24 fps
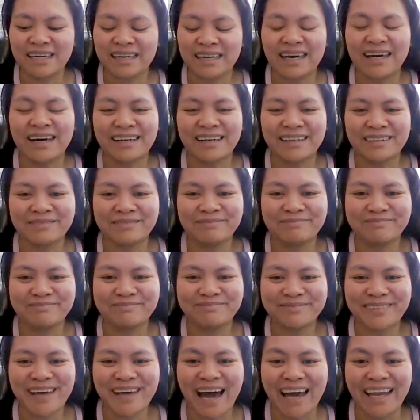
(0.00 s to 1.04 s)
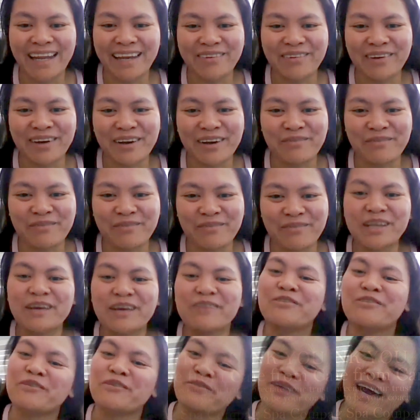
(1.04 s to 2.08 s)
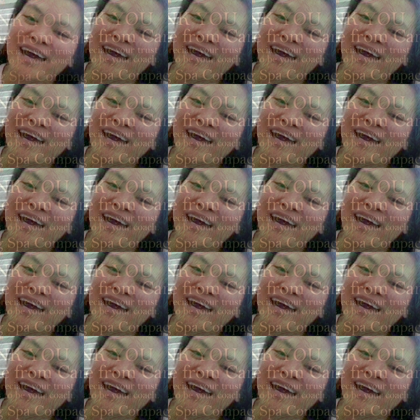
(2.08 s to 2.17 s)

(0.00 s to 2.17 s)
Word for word: Yeah, highly recommended from